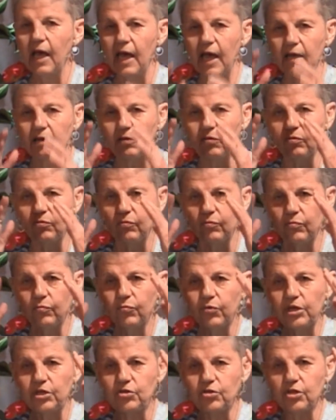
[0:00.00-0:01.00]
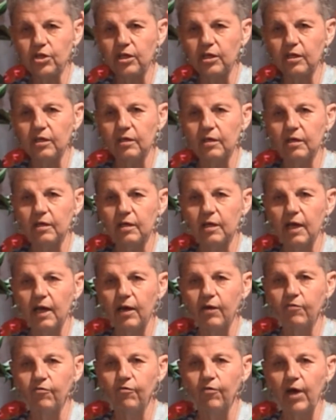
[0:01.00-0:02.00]
and reaching
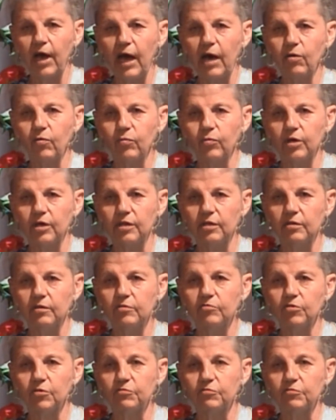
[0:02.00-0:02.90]
outward